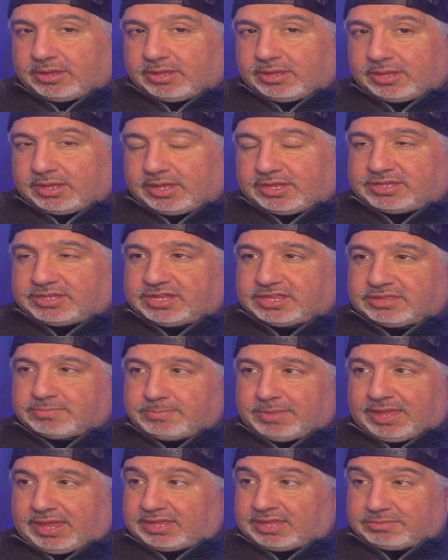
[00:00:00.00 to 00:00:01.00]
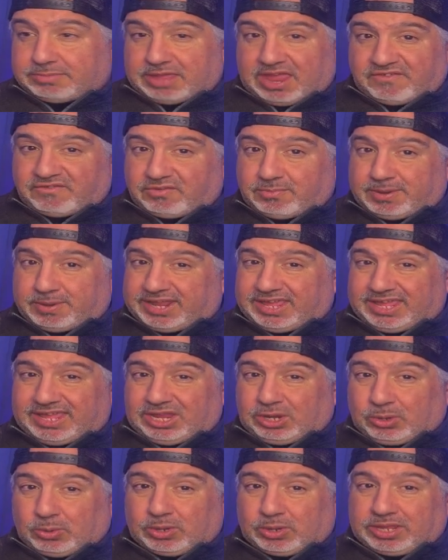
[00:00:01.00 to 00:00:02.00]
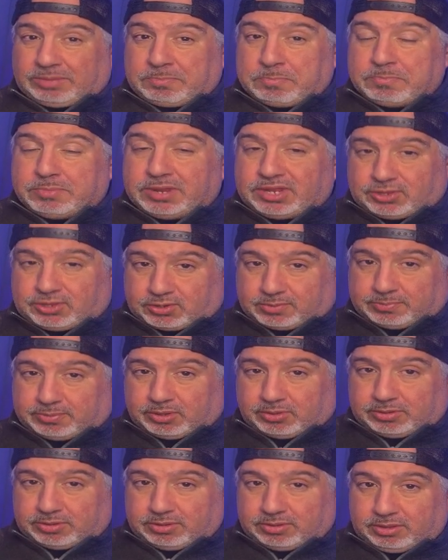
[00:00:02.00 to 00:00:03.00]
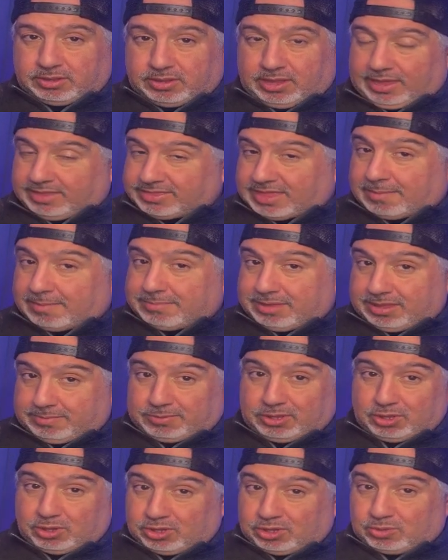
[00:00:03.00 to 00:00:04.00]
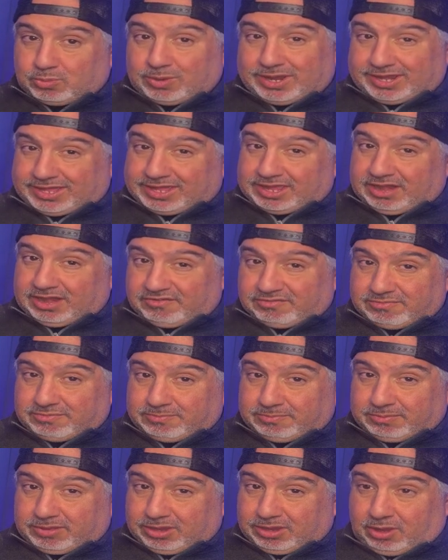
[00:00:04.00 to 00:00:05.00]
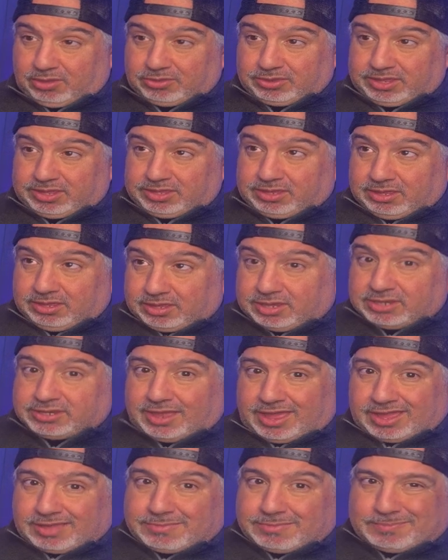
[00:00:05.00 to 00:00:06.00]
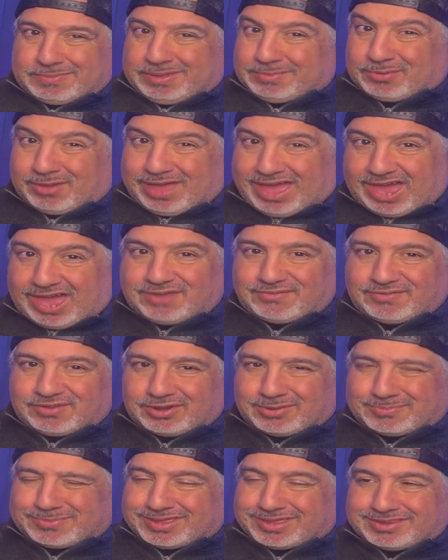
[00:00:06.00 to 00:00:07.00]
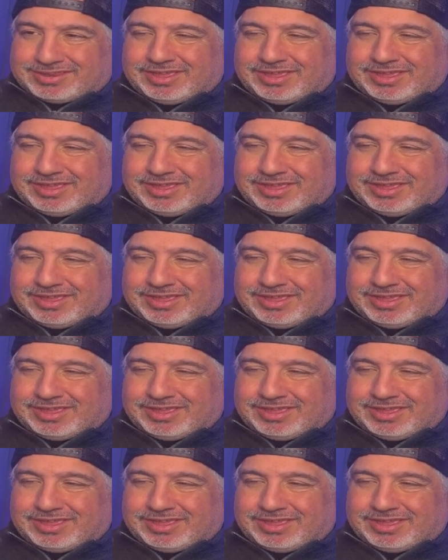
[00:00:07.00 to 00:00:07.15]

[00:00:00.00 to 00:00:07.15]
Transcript: It just makes everybody equally miserable. And that might be a good way to get a, get all the undocumented people out of here, but